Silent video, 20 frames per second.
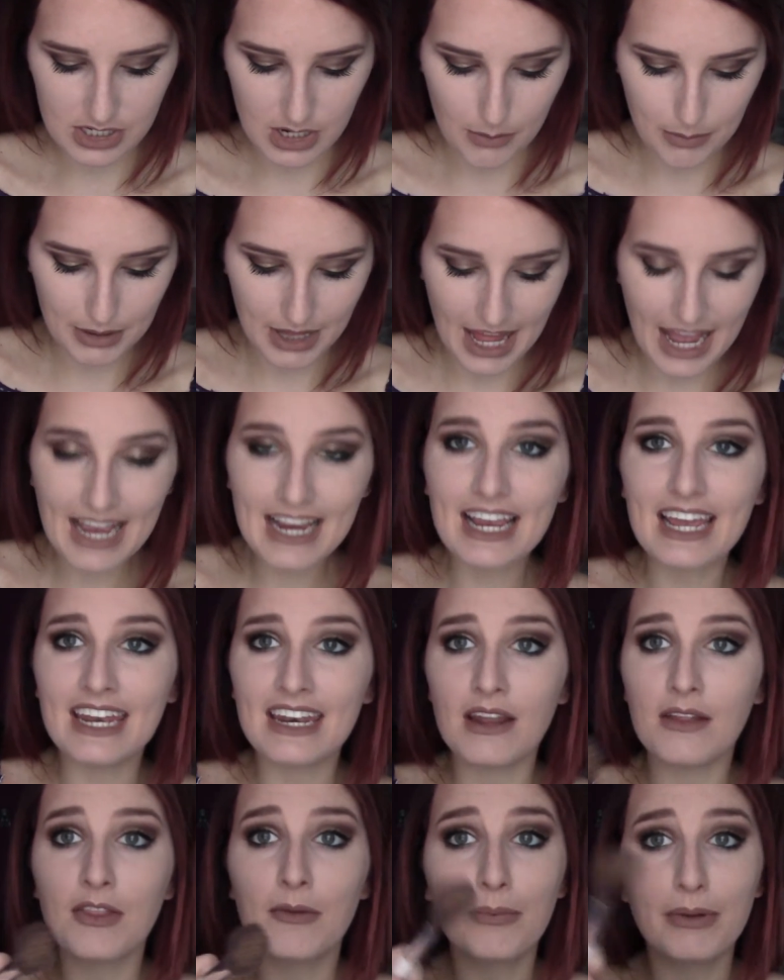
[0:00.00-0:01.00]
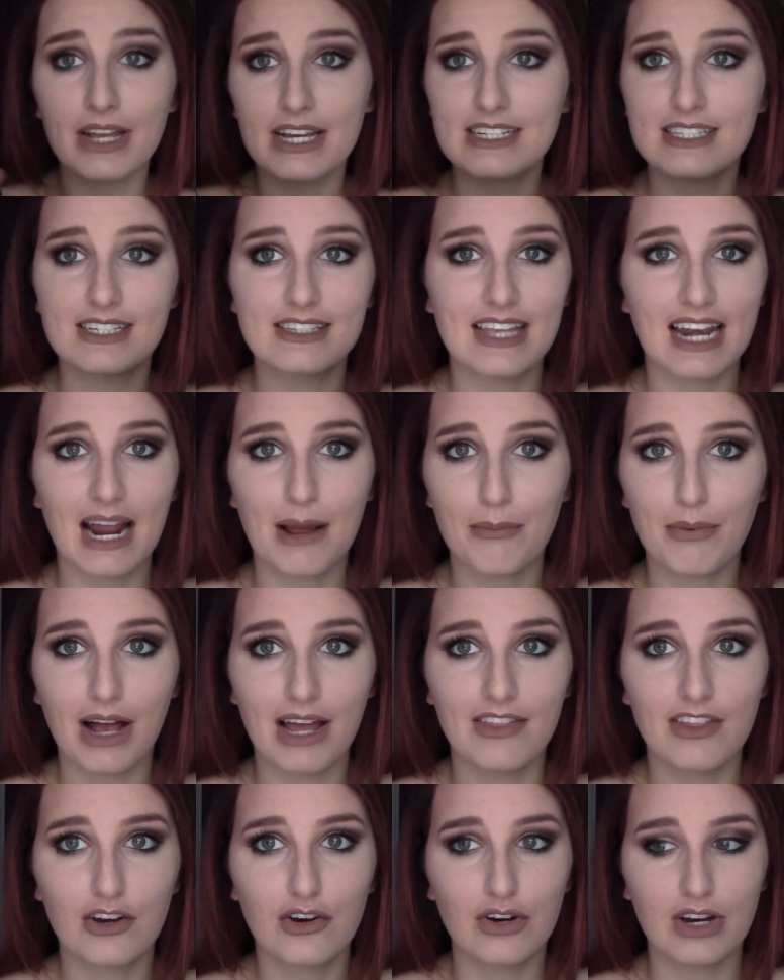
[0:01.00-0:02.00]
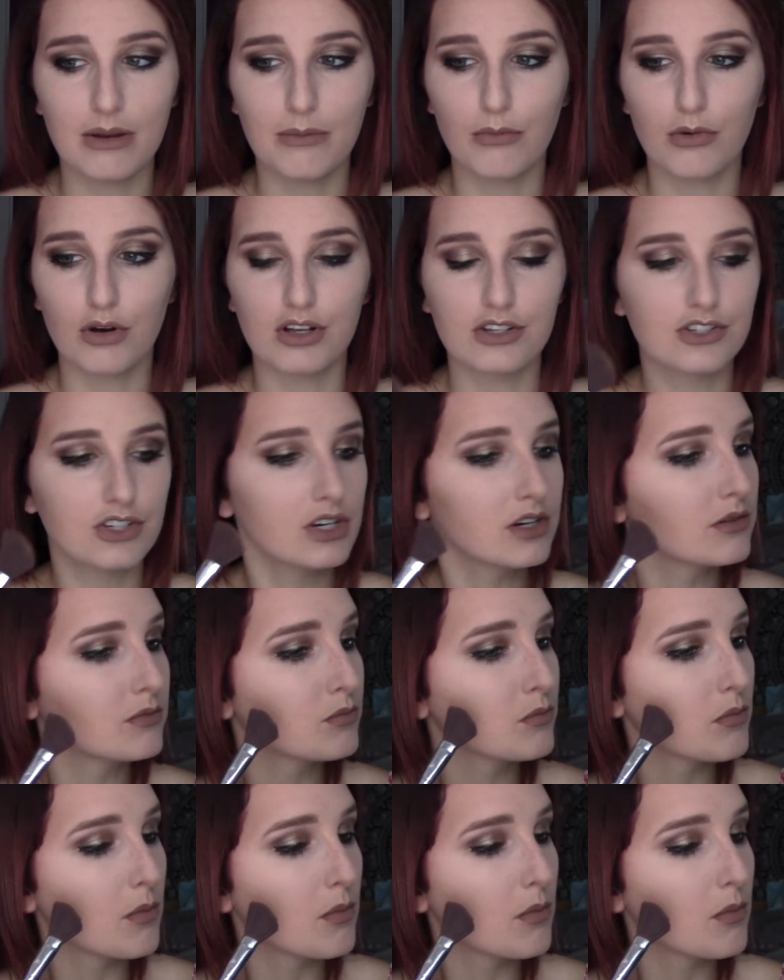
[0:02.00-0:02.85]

applying in the places that I applied the cream bronzer.